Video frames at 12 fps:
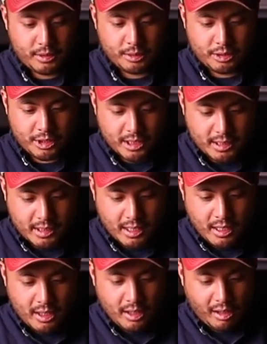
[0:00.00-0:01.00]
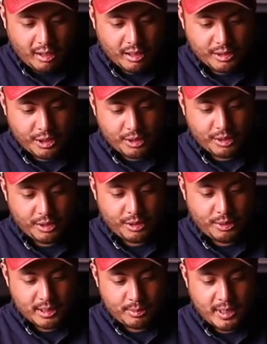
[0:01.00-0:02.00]
So it's just all your
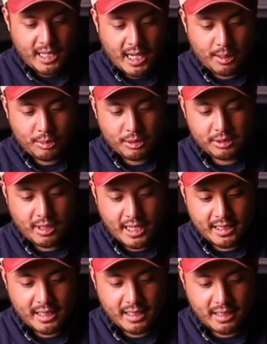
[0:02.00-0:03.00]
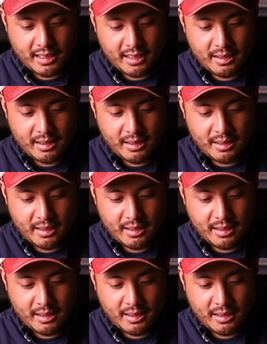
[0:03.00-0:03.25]
USB cables, lightning,